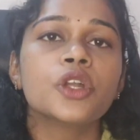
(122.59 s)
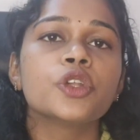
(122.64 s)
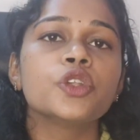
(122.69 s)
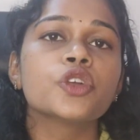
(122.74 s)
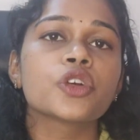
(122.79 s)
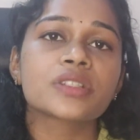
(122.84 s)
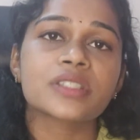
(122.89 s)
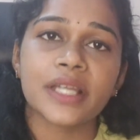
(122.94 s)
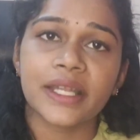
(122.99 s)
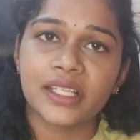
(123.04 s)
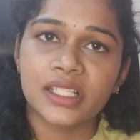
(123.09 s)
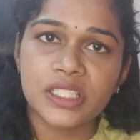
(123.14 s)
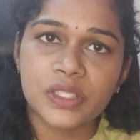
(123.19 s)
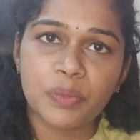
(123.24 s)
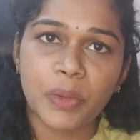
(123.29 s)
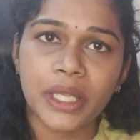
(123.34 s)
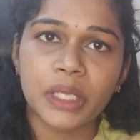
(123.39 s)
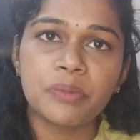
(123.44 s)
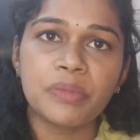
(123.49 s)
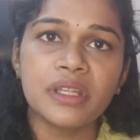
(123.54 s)
Your cycles
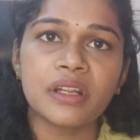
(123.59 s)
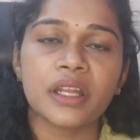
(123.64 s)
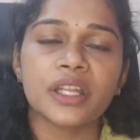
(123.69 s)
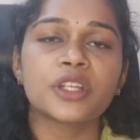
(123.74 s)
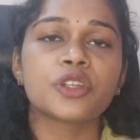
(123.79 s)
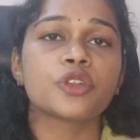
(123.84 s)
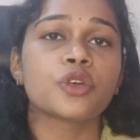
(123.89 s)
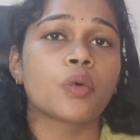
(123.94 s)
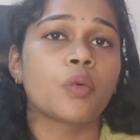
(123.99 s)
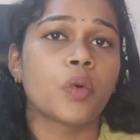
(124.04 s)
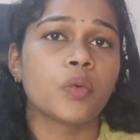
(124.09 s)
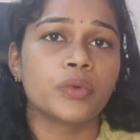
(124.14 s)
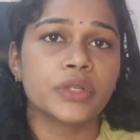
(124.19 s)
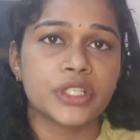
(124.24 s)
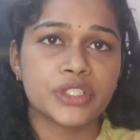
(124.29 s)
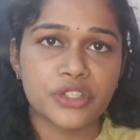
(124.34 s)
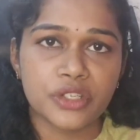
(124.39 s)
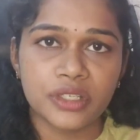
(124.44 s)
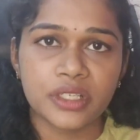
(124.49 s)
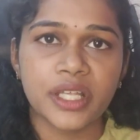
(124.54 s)
might be right, your
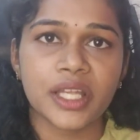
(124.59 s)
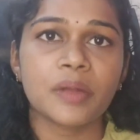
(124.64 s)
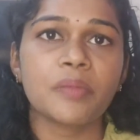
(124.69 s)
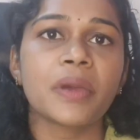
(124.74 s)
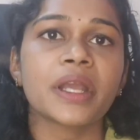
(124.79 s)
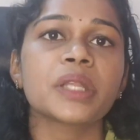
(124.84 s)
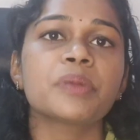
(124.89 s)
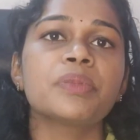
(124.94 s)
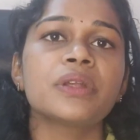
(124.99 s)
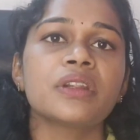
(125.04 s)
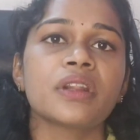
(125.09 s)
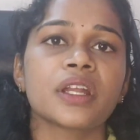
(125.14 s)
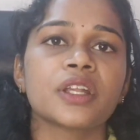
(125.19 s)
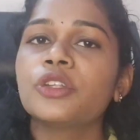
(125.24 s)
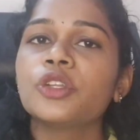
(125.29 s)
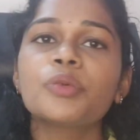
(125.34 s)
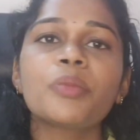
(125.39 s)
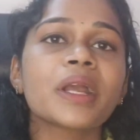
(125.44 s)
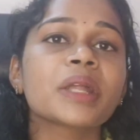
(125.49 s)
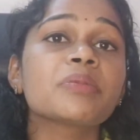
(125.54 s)
ovulation day might be right,
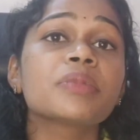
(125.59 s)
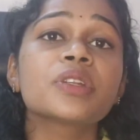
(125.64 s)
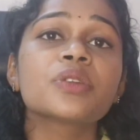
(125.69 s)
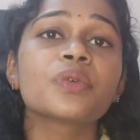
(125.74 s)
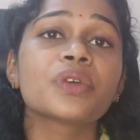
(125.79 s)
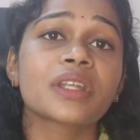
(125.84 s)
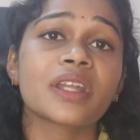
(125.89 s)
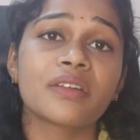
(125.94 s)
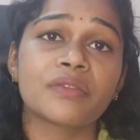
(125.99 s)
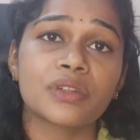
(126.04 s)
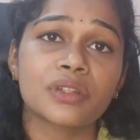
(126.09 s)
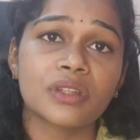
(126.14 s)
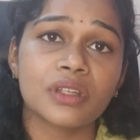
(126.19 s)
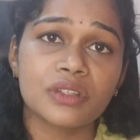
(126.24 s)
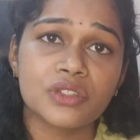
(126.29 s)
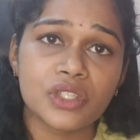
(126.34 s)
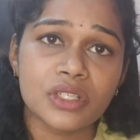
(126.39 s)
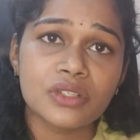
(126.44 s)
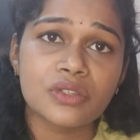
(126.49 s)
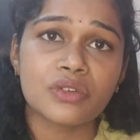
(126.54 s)
you might be doing
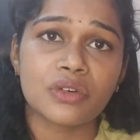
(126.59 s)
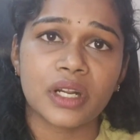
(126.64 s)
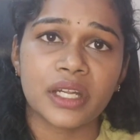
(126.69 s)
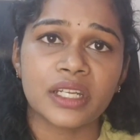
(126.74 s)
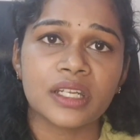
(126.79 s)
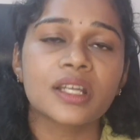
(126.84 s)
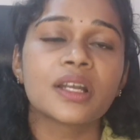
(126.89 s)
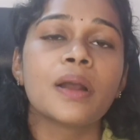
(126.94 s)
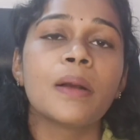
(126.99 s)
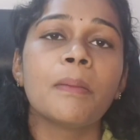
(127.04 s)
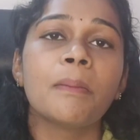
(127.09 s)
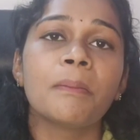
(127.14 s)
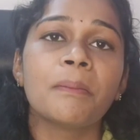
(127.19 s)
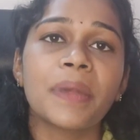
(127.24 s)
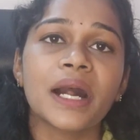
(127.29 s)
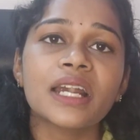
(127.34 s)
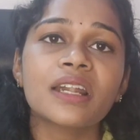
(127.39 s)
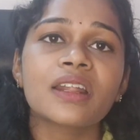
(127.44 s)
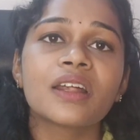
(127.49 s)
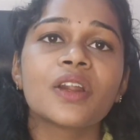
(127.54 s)
everything just right,
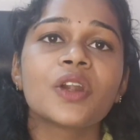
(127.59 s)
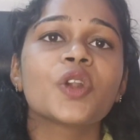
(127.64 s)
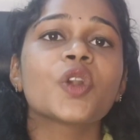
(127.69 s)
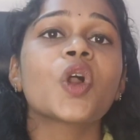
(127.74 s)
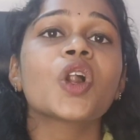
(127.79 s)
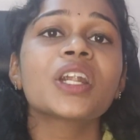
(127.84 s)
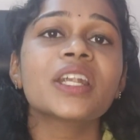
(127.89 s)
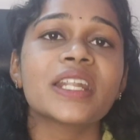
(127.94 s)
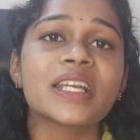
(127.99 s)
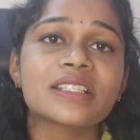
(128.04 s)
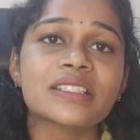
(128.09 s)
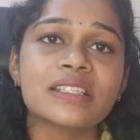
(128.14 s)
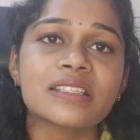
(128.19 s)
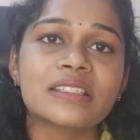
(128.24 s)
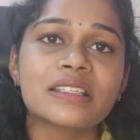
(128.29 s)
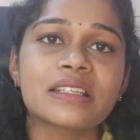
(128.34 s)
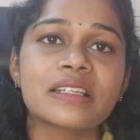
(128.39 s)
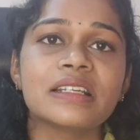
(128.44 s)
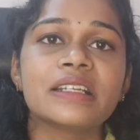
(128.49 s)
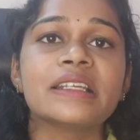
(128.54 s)
but not
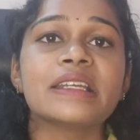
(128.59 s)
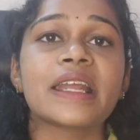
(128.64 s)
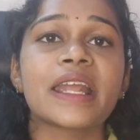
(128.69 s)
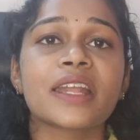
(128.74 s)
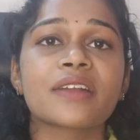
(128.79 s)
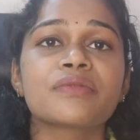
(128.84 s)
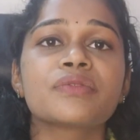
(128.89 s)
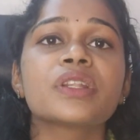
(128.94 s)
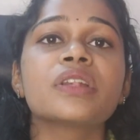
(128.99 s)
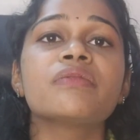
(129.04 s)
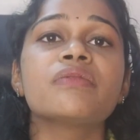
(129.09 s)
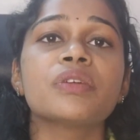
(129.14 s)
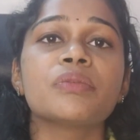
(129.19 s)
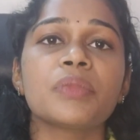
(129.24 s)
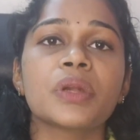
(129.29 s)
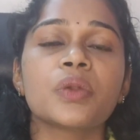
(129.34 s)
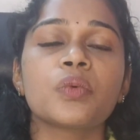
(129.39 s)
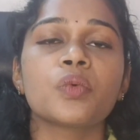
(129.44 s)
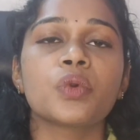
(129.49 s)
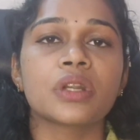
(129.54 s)
necessarily every
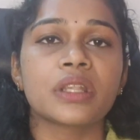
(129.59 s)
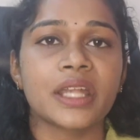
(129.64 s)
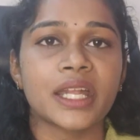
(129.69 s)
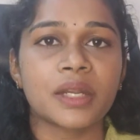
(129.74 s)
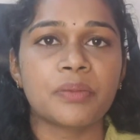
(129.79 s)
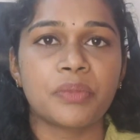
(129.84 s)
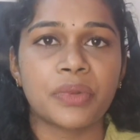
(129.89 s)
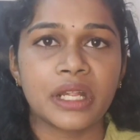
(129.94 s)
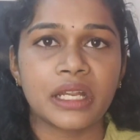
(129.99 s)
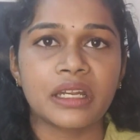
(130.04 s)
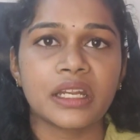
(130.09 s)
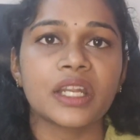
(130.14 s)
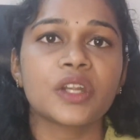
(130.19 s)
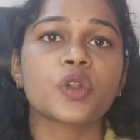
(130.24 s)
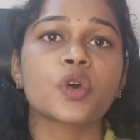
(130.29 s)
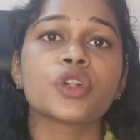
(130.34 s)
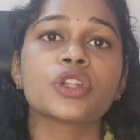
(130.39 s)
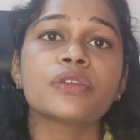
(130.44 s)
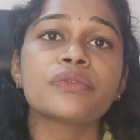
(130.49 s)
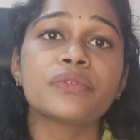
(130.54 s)
woman would get
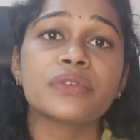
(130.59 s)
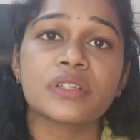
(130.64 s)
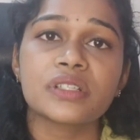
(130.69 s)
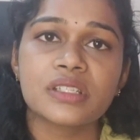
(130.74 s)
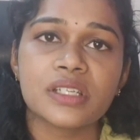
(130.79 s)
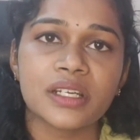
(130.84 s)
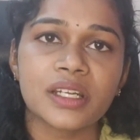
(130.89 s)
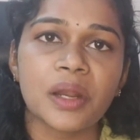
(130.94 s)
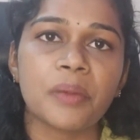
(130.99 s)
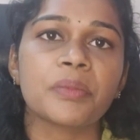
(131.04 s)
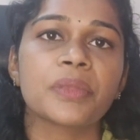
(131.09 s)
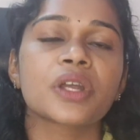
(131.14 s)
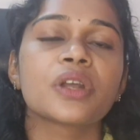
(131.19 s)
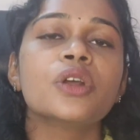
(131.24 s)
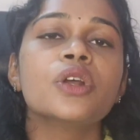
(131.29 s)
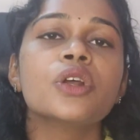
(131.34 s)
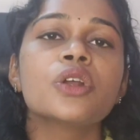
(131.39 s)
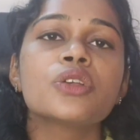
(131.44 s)
pregnant on the first attempt.